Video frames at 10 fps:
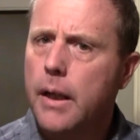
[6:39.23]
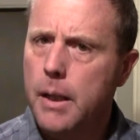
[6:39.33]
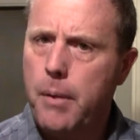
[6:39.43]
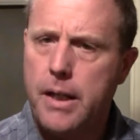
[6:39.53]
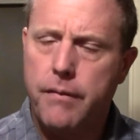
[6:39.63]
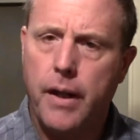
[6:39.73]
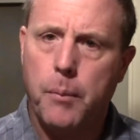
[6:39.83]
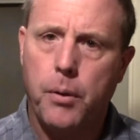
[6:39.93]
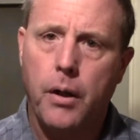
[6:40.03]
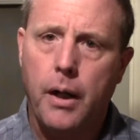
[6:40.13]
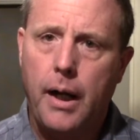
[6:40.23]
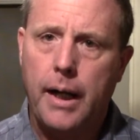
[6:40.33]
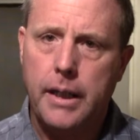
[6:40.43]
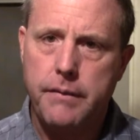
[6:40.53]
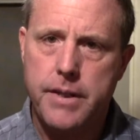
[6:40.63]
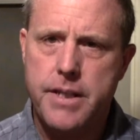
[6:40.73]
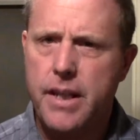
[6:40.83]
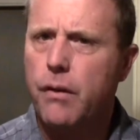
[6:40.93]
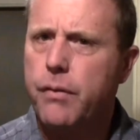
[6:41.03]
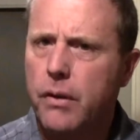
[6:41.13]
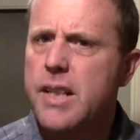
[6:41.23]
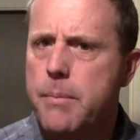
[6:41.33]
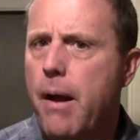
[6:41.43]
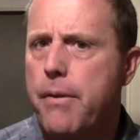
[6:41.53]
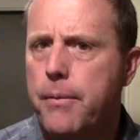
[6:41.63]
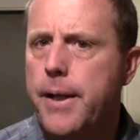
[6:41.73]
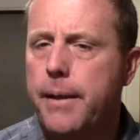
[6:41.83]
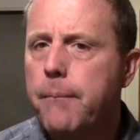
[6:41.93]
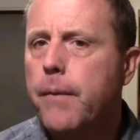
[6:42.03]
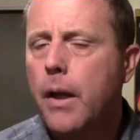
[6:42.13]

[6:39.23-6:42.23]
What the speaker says: in my developer. I leave this in there for at least about 3.